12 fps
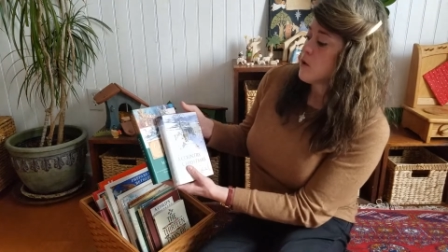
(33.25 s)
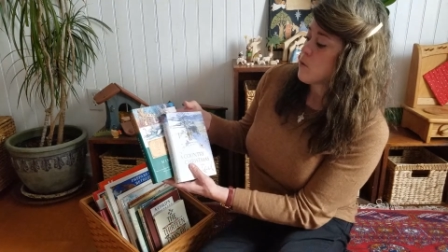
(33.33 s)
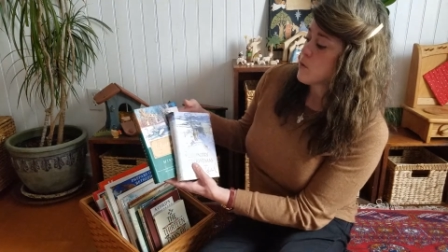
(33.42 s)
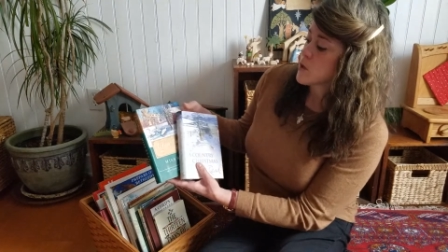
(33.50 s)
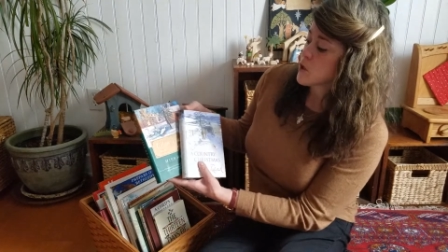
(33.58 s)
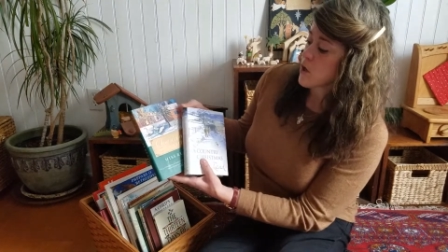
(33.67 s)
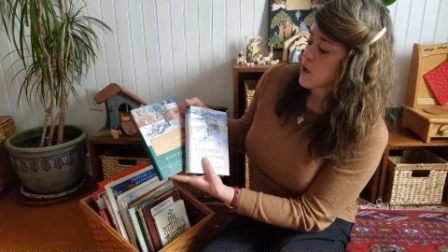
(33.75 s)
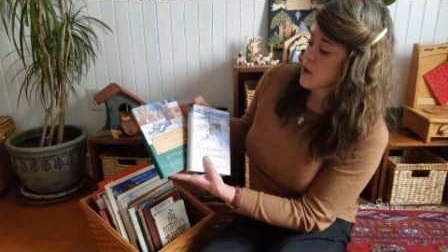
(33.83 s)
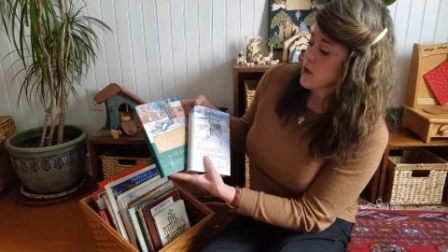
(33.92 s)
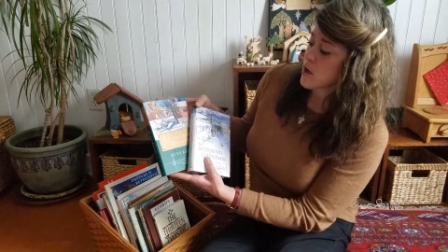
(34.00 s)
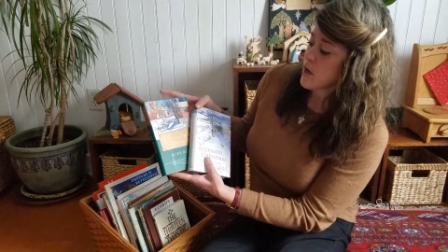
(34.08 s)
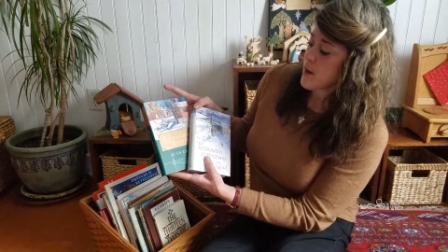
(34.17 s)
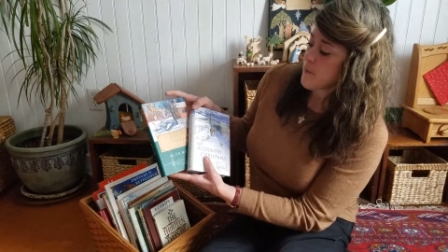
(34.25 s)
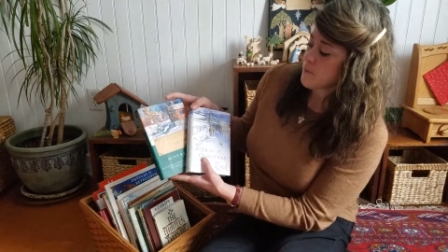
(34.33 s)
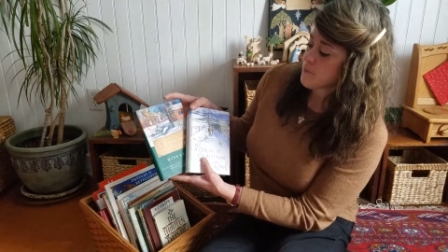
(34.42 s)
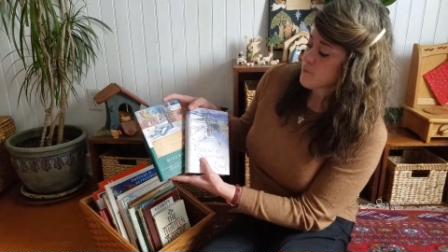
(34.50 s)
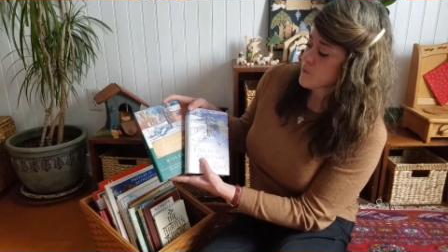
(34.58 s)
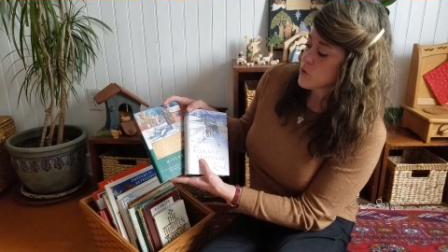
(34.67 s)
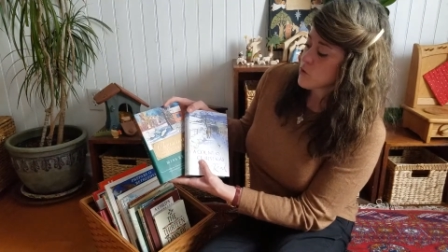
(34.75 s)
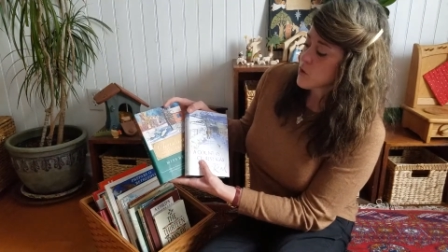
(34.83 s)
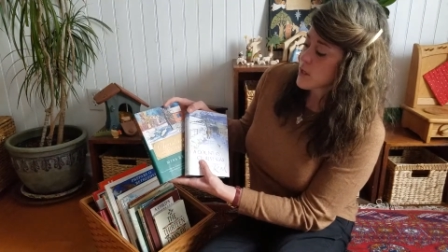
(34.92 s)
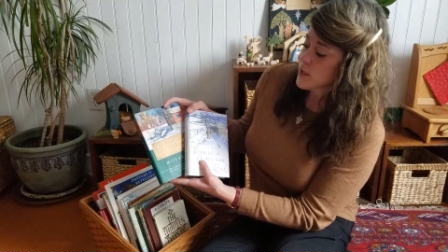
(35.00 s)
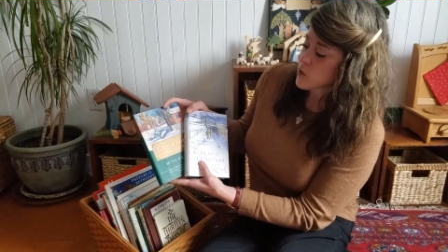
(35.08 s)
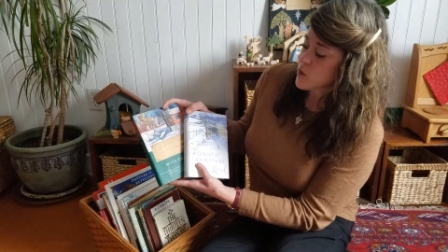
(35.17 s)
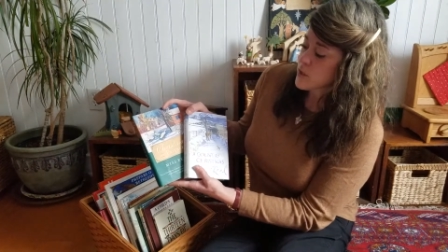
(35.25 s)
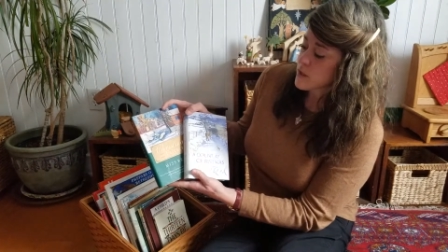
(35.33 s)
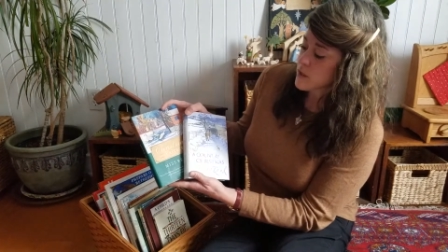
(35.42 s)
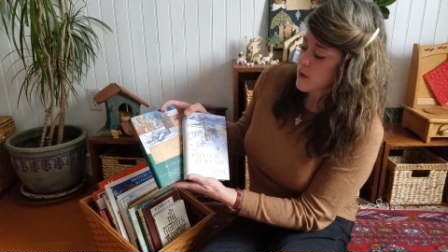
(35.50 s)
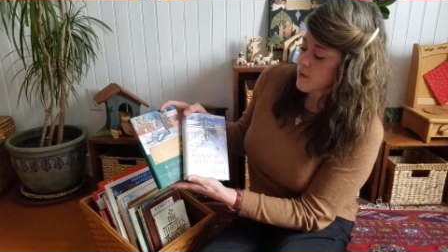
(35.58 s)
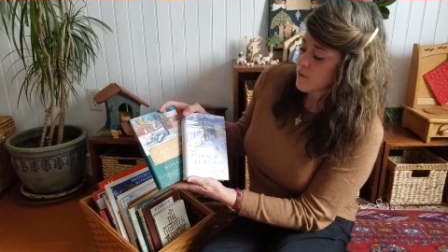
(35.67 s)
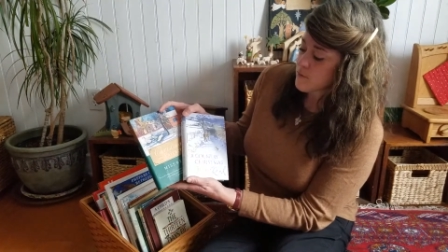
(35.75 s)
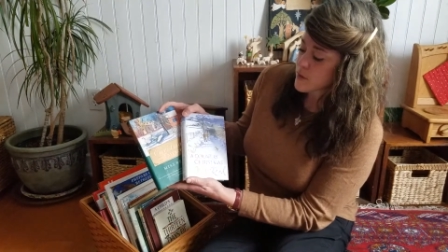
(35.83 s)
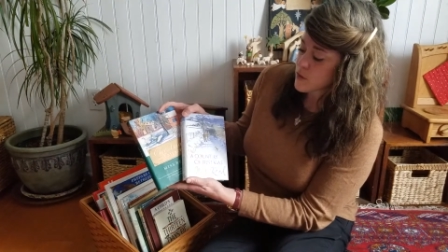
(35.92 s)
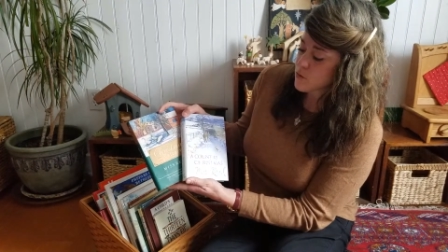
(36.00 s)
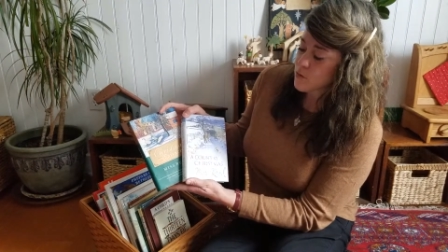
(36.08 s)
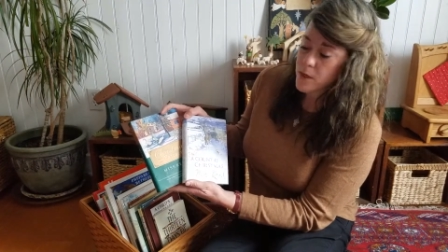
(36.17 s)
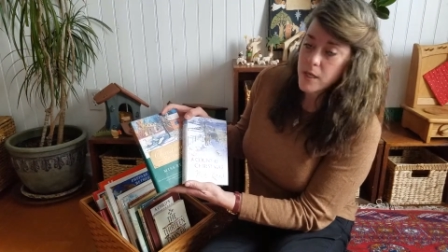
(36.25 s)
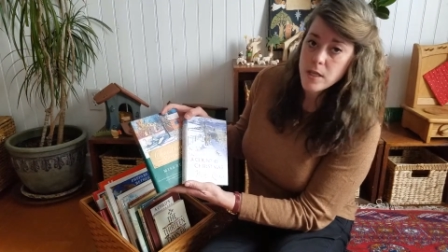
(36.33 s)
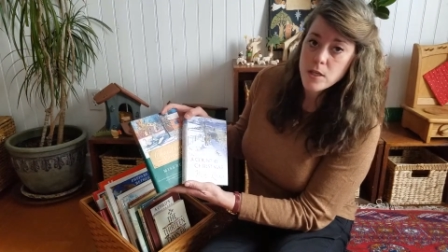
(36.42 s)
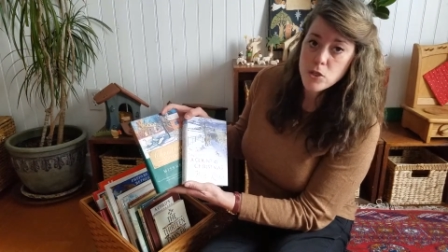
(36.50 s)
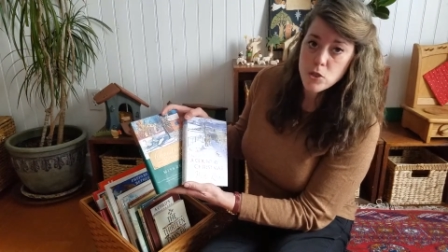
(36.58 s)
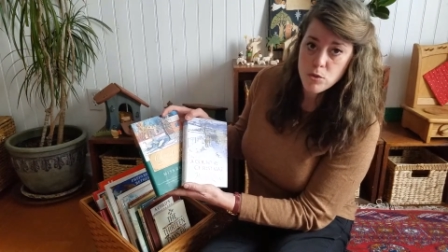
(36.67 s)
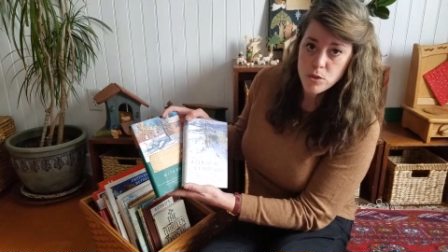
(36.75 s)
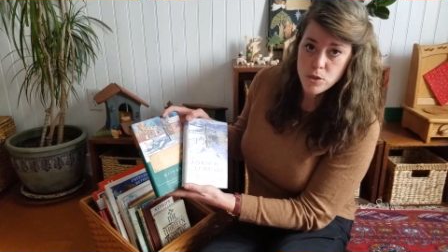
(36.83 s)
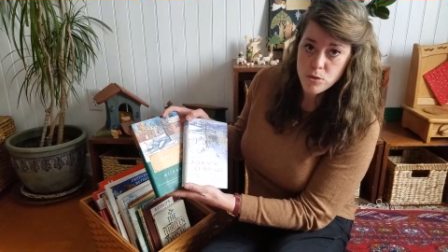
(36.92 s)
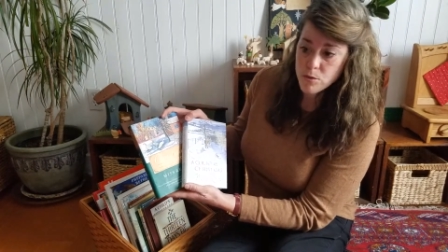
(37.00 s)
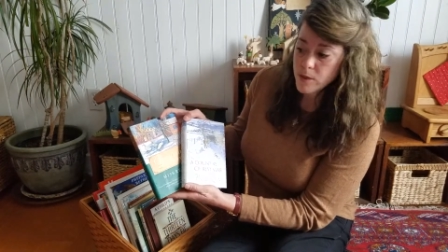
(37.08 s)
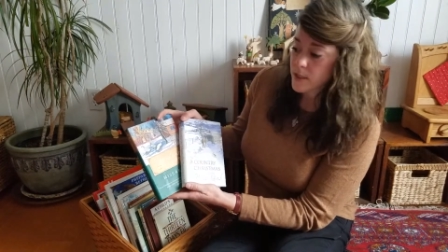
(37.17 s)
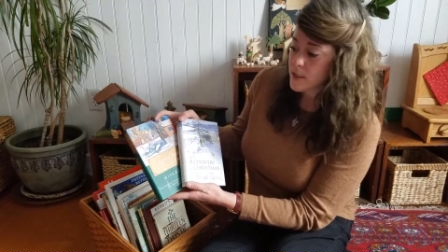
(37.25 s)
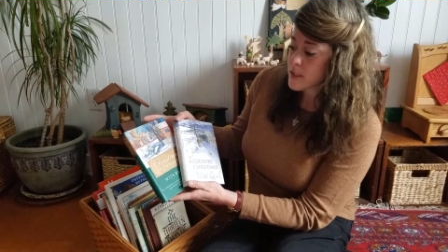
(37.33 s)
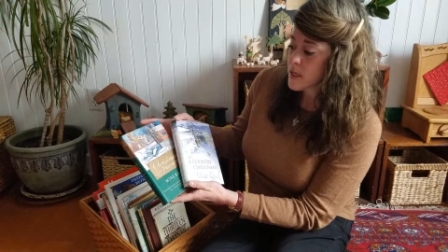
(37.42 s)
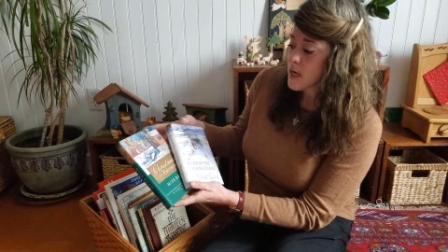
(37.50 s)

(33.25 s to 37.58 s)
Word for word: which are um, two collections of Miss Read short stories